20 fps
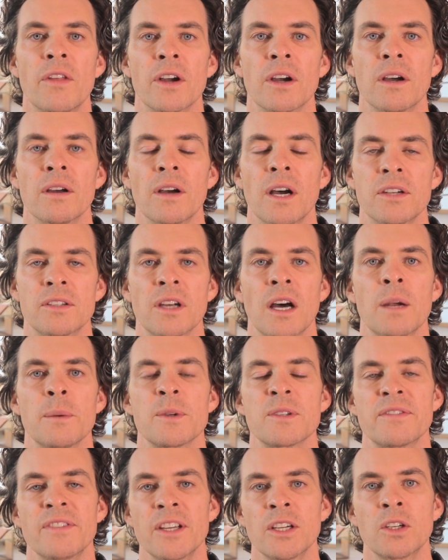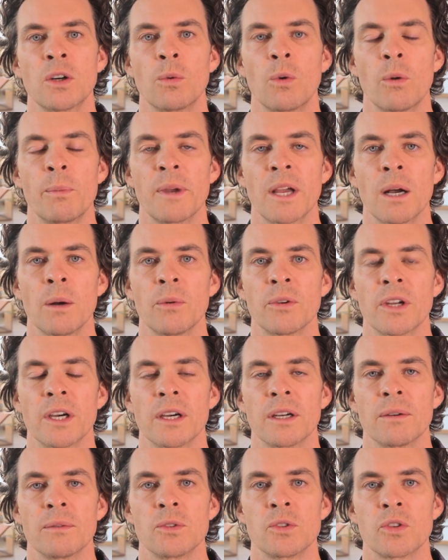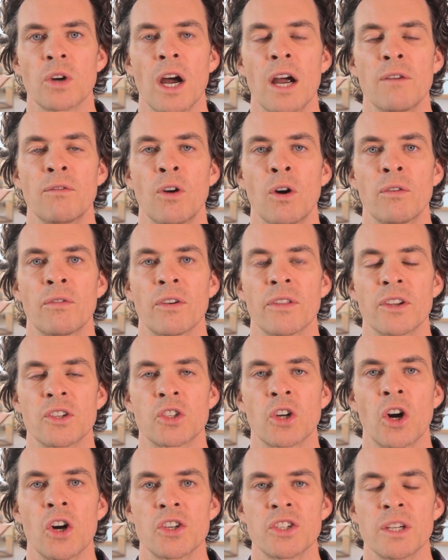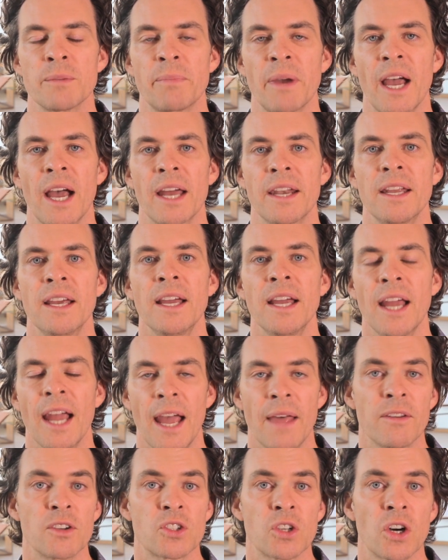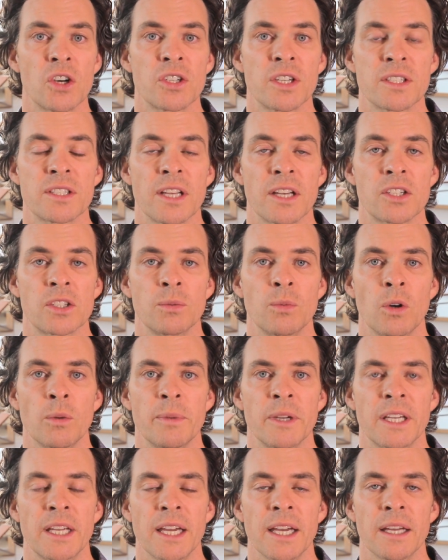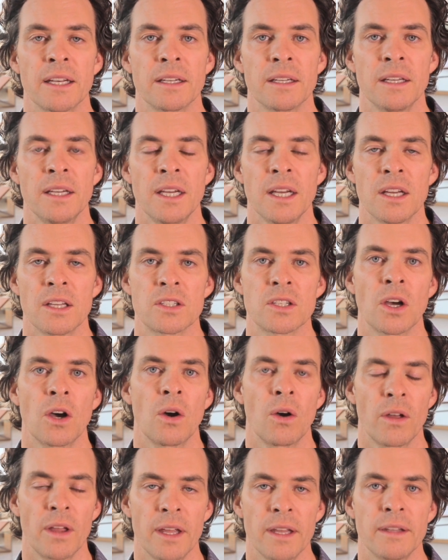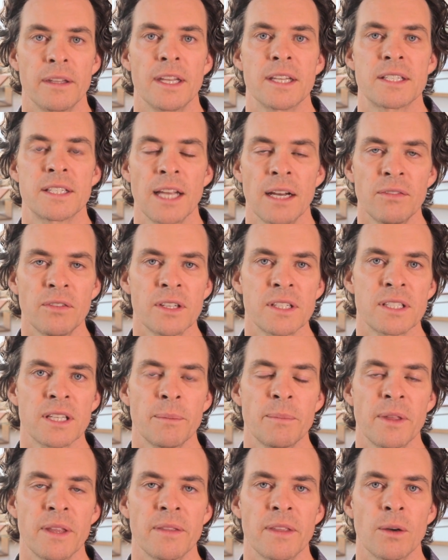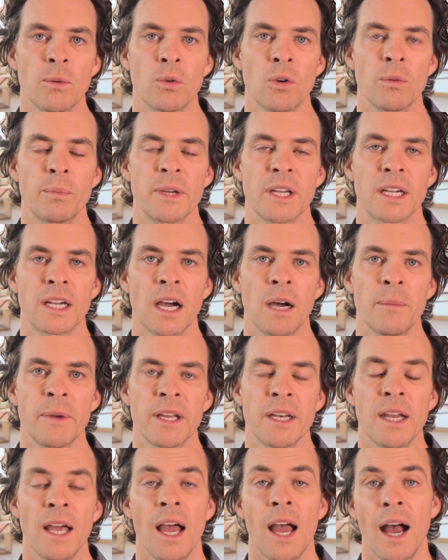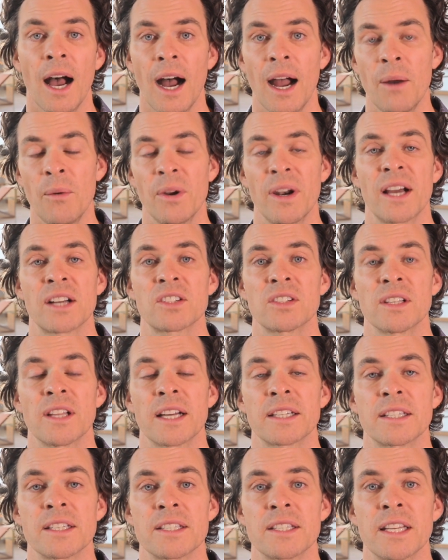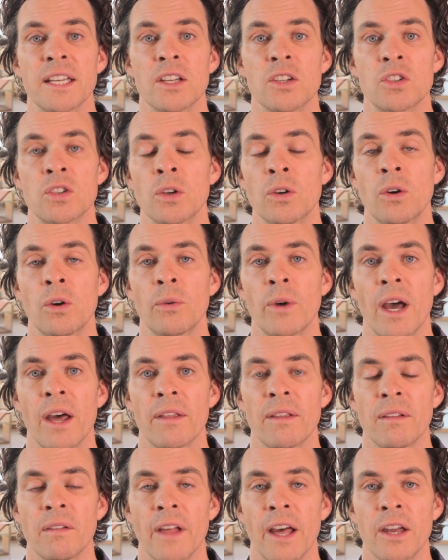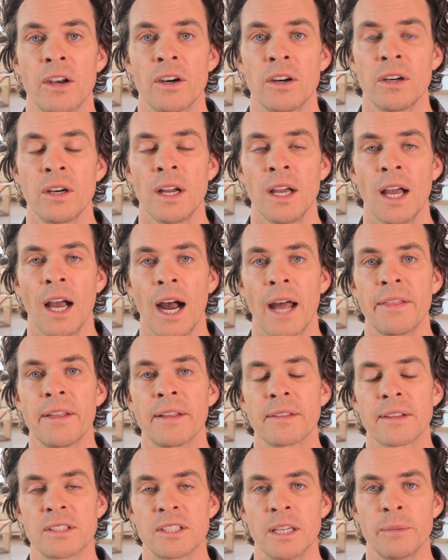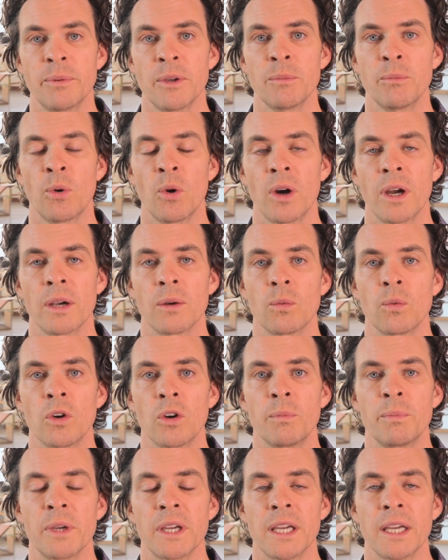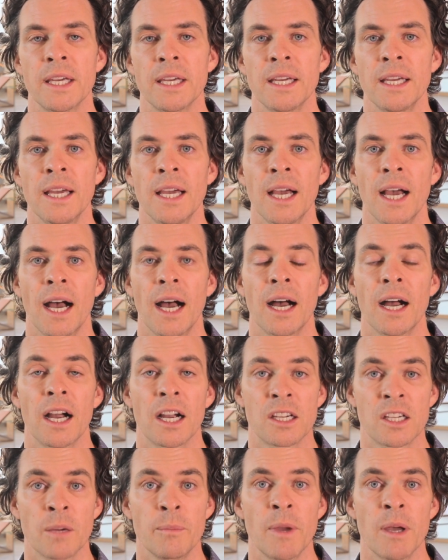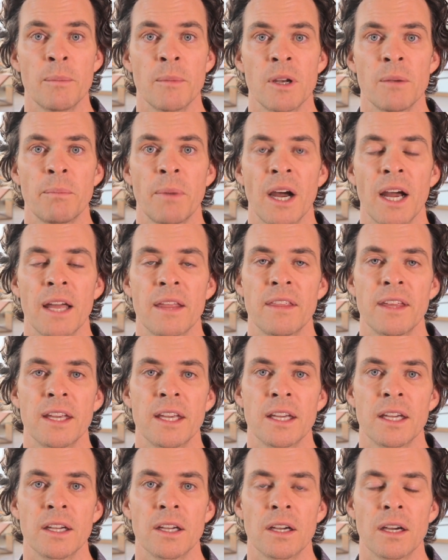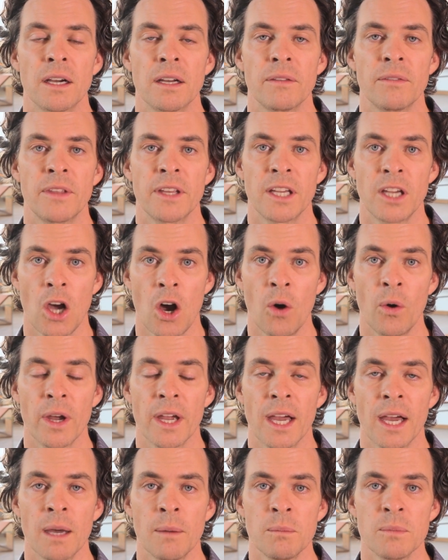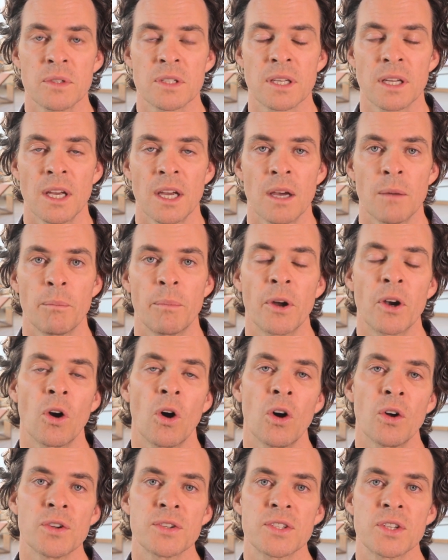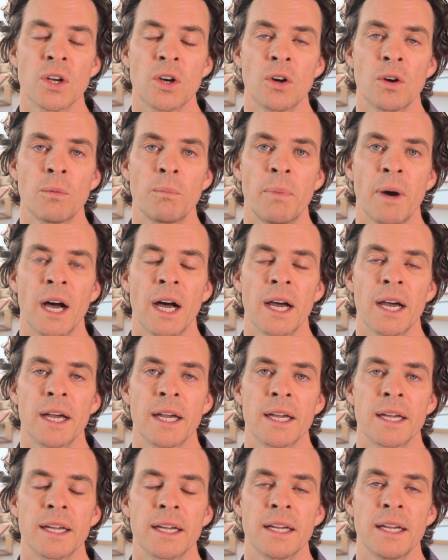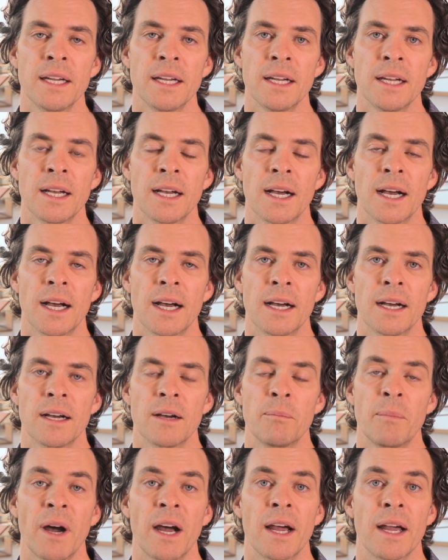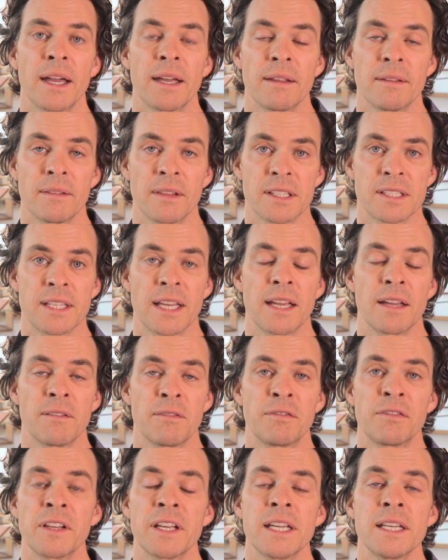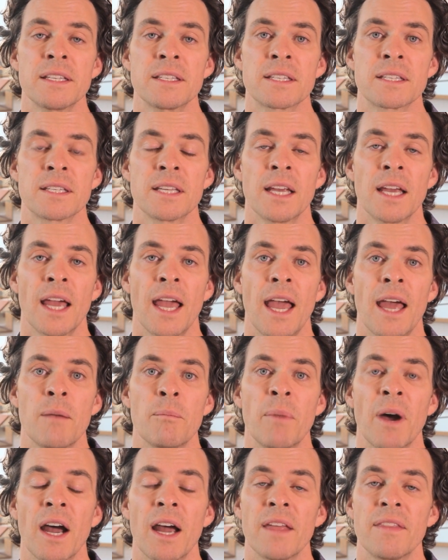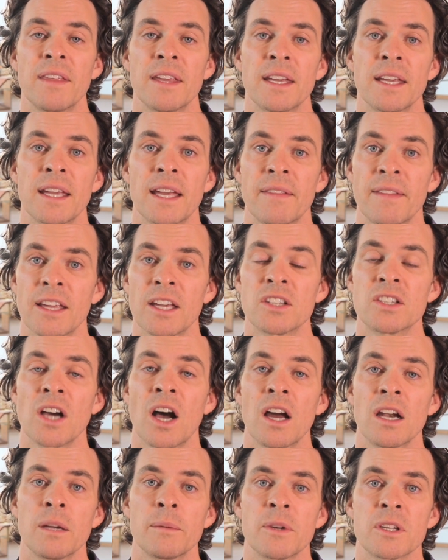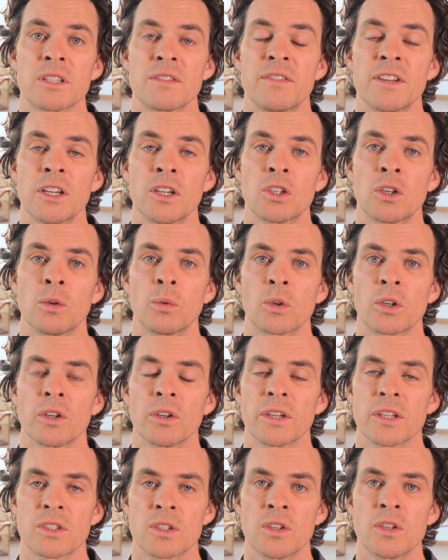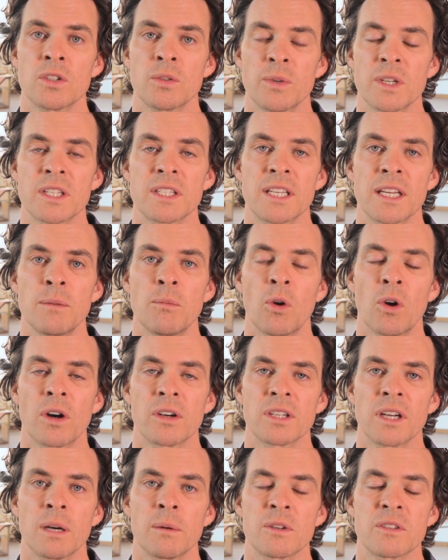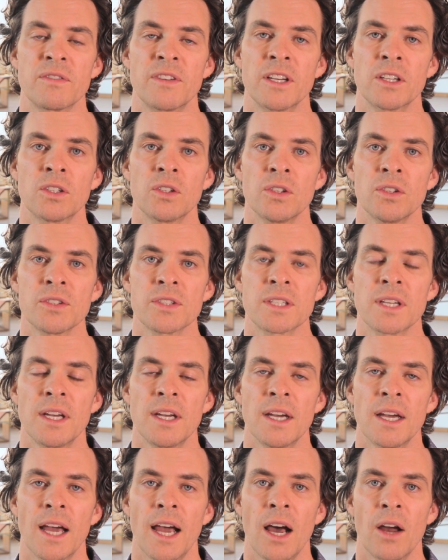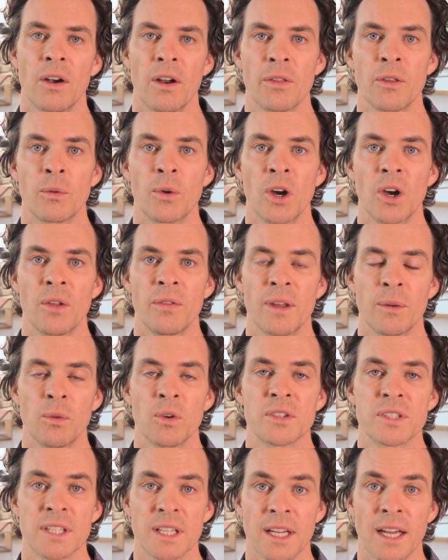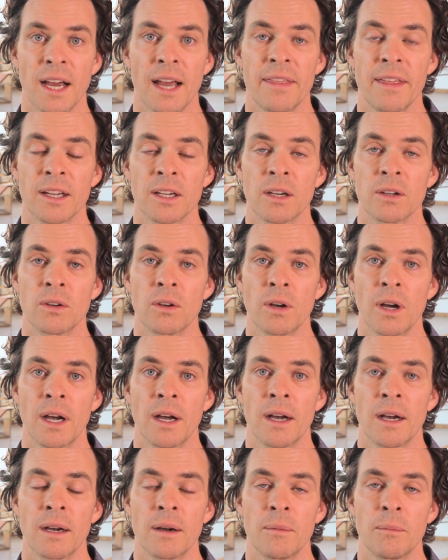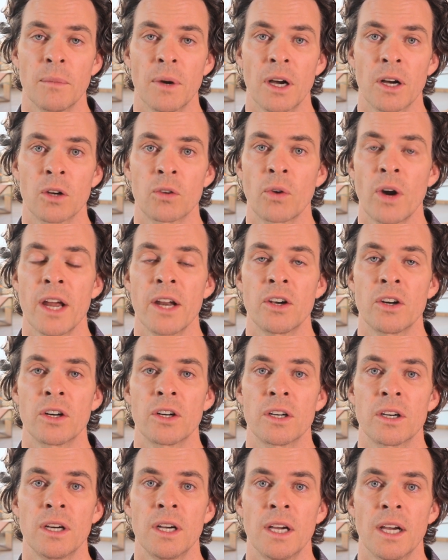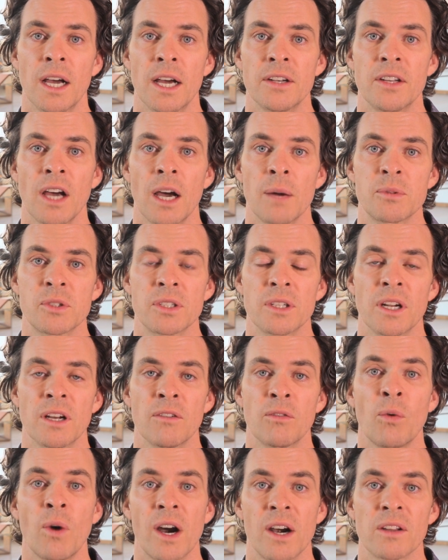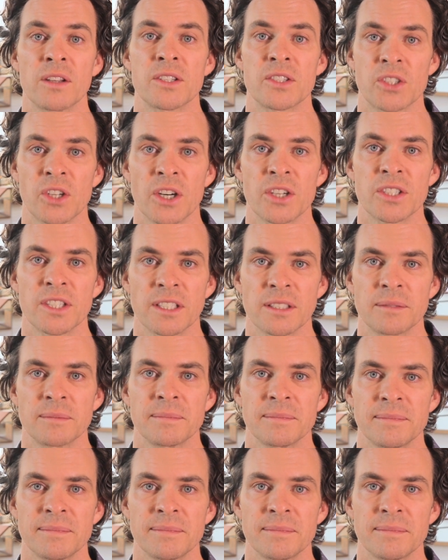the autonomous vehicle will be able to drive over the charging pad and the charging session will begin. So it's definitely something that will be coming. I would actually like to see it sooner rather than later. I think the tipping point will be a commitment by the OEMs, but also by let's say fleets and in the autonomous vehicle world. As soon as we see more autonomous vehicles out on the road, then we'll see, I think, a greater adoption of wireless charging.